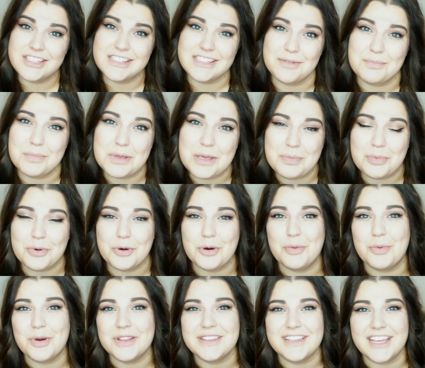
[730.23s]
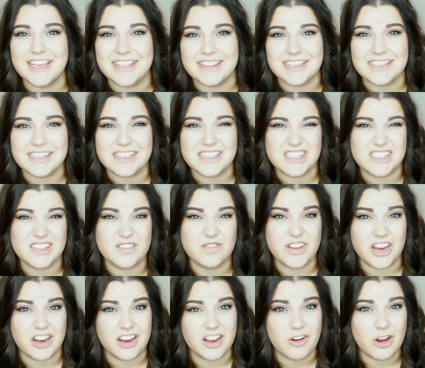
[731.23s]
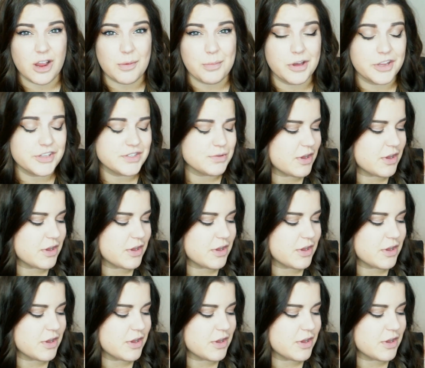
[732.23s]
Some people wouldn't like this because it's very grandpa